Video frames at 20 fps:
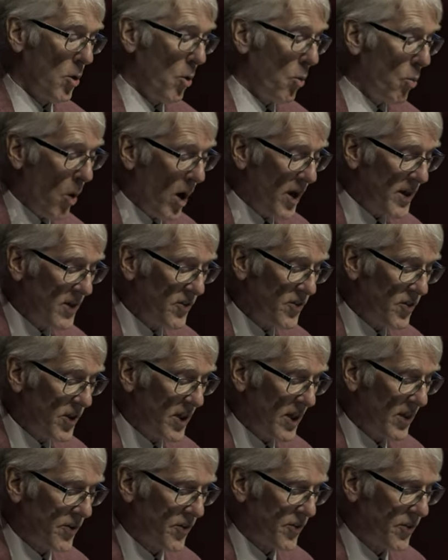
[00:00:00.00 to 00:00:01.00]
One is
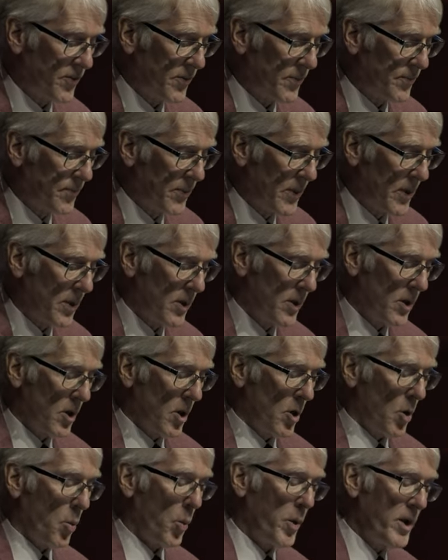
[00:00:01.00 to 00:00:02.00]
this:
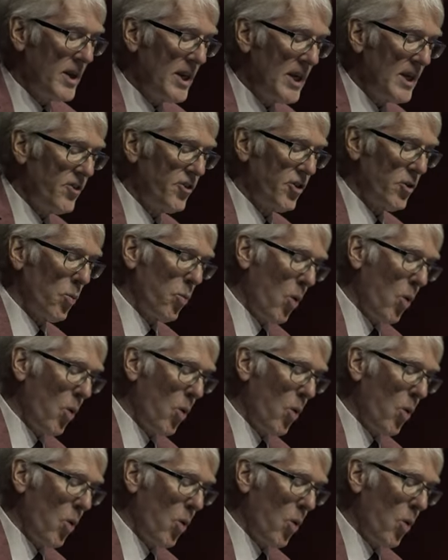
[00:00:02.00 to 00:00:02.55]
we need to